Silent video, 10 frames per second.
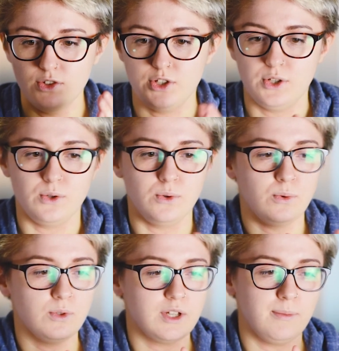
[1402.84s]

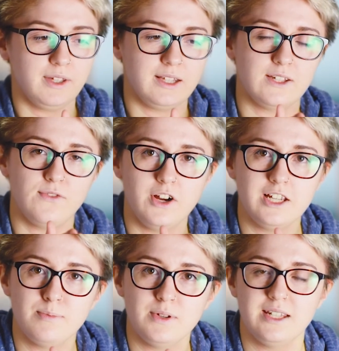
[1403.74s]
to something that's very
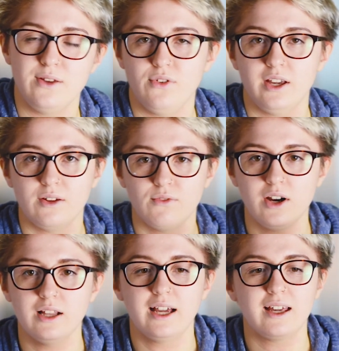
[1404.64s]
specific and
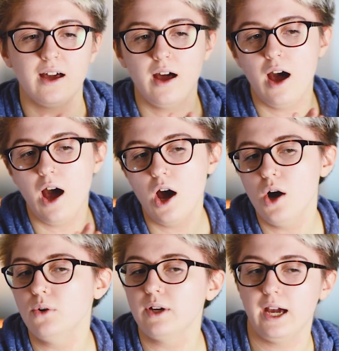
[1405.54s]
very like,
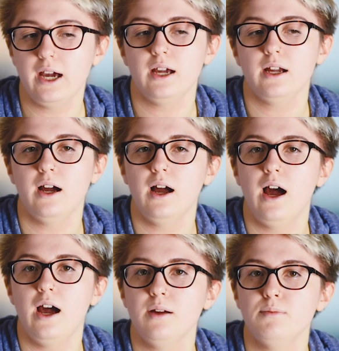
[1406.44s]
okay,
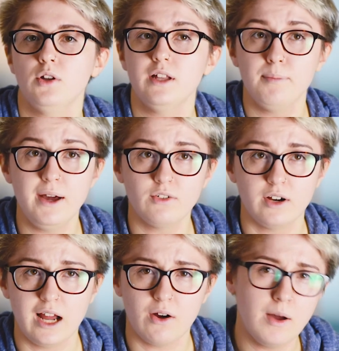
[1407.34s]
I'm not that bad
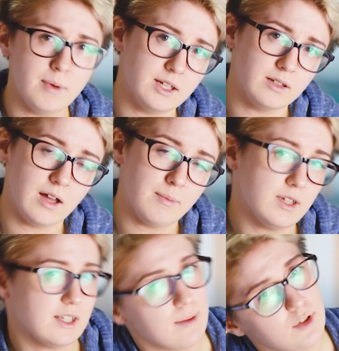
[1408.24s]
right now. I'm
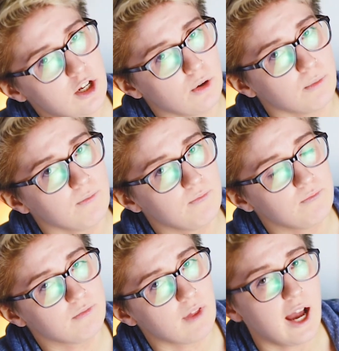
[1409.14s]
at step 2.
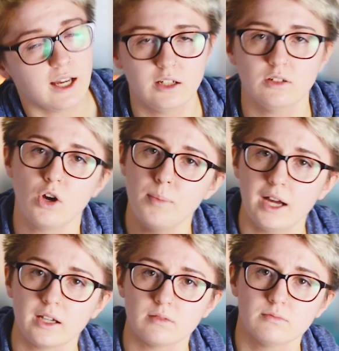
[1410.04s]
I can go
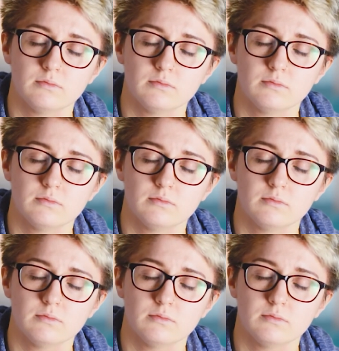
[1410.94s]
back.